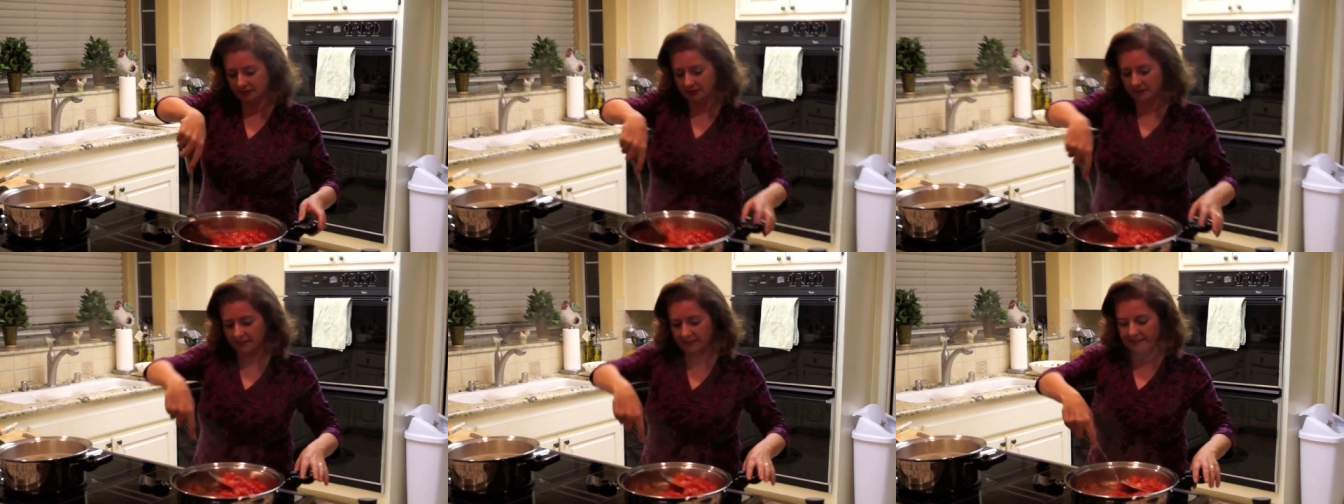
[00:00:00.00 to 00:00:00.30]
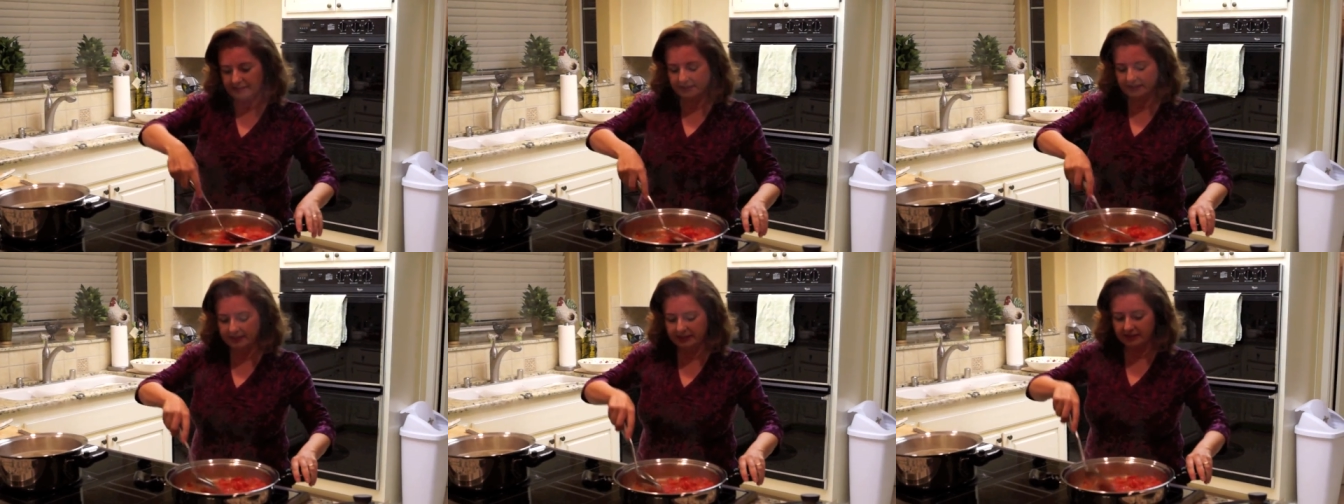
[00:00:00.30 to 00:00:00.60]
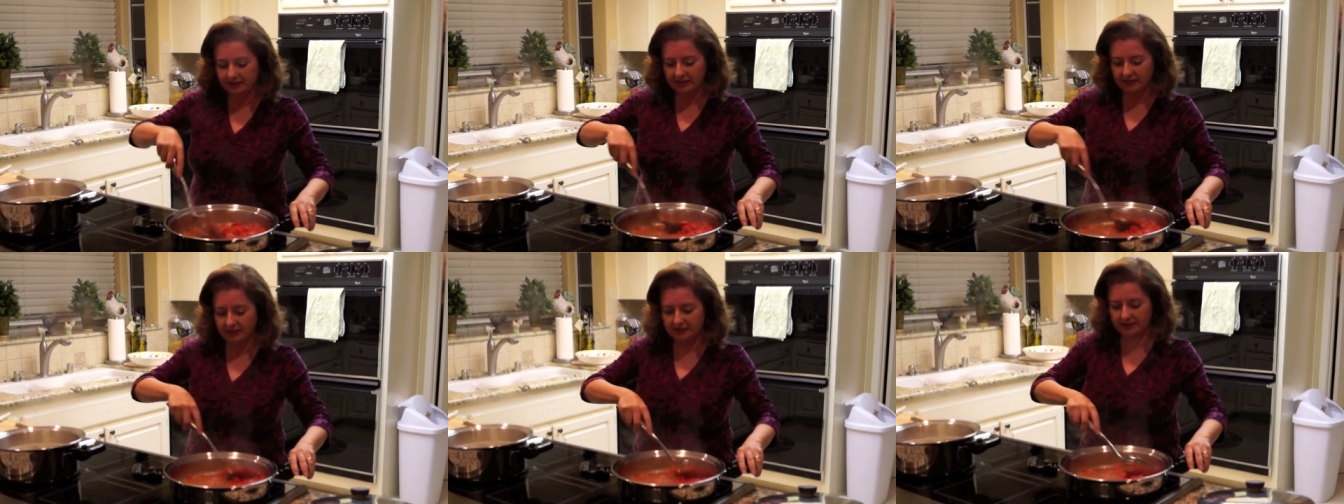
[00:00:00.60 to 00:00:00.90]
nicely
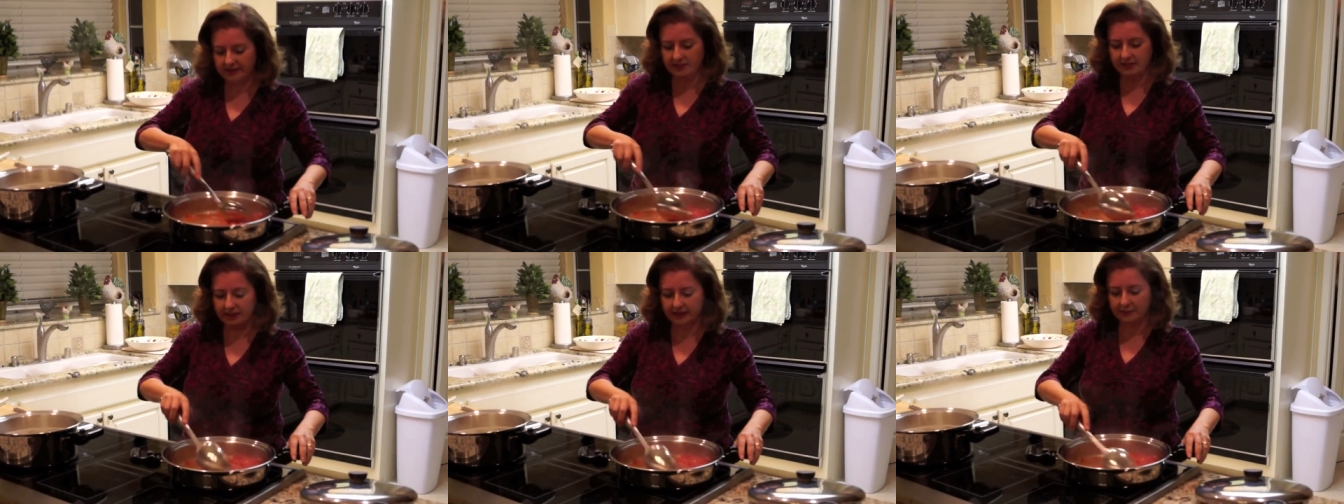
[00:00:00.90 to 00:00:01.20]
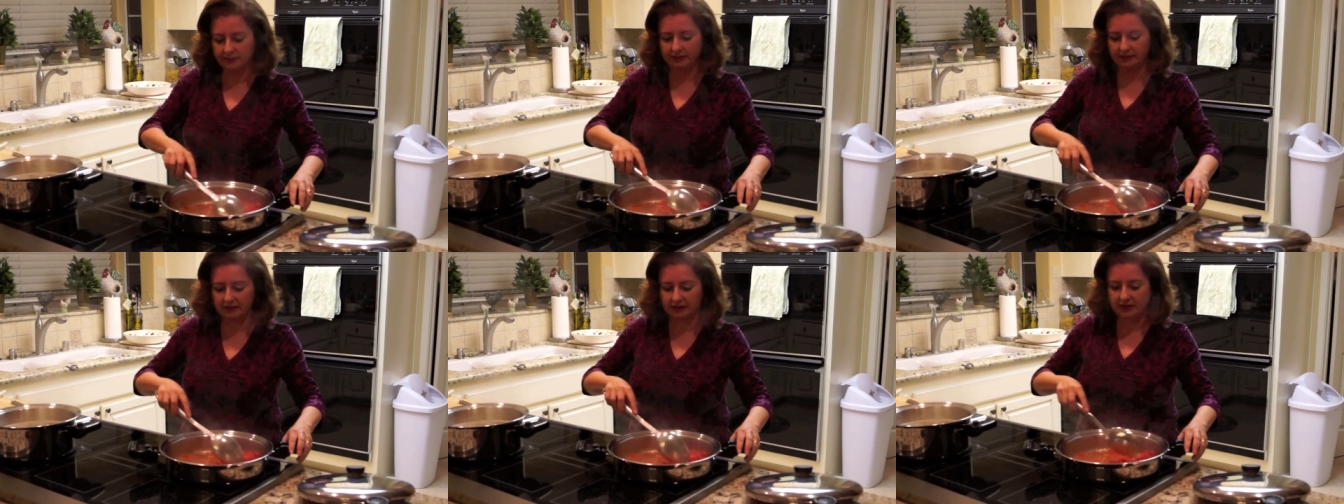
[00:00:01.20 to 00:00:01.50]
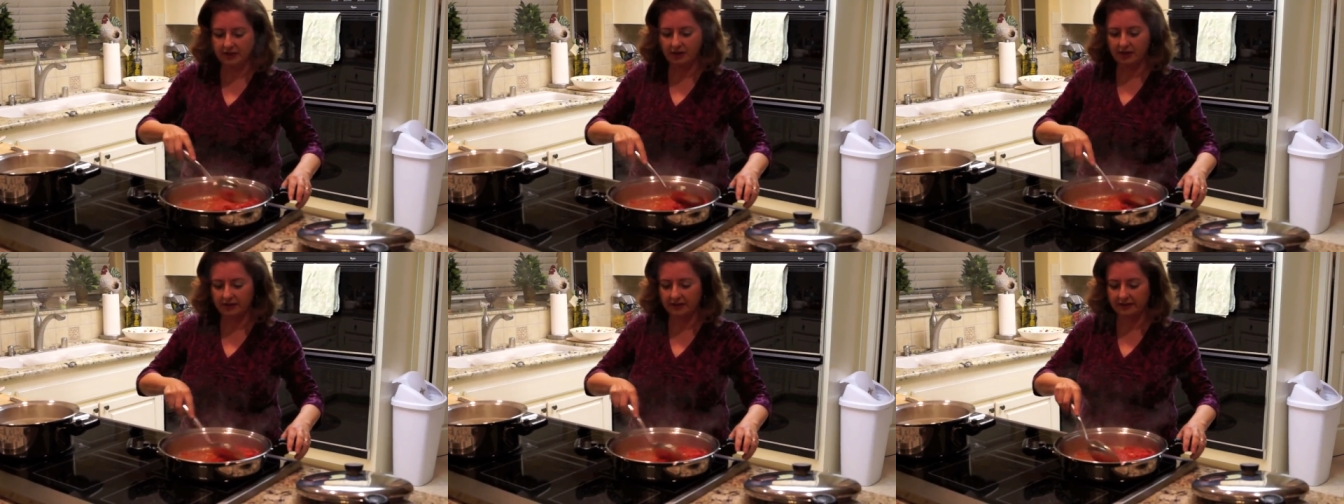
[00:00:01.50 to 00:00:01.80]
sauteing with the
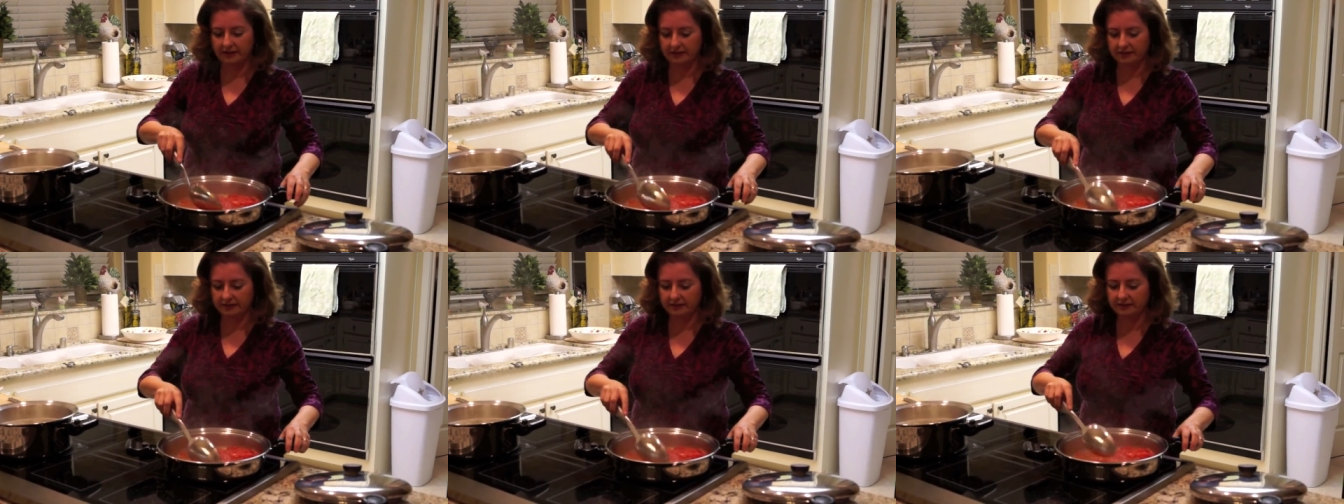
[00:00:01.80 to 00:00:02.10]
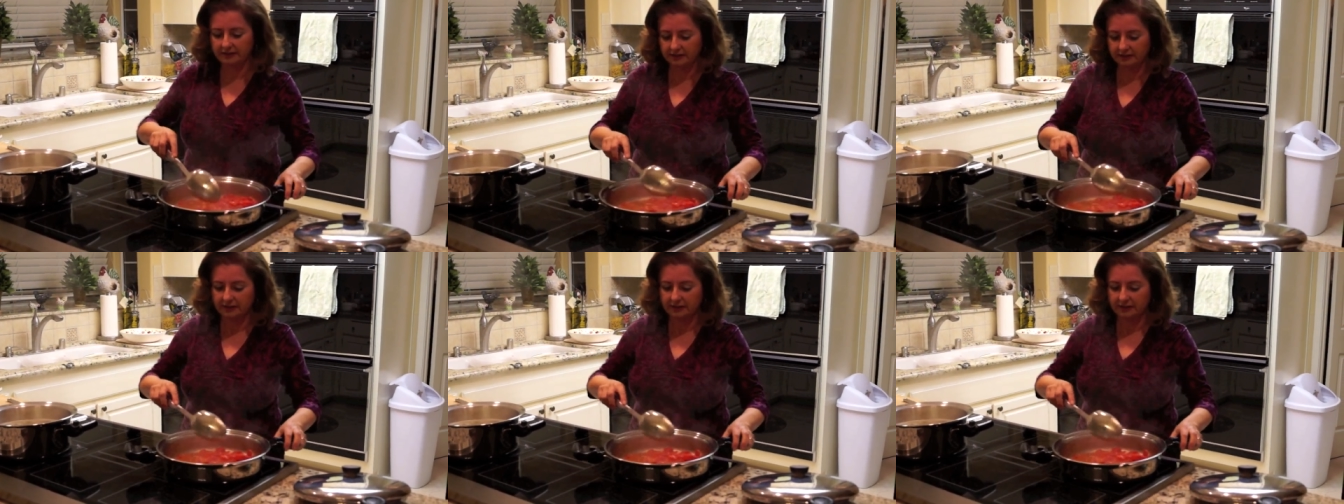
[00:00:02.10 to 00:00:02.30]
garlic.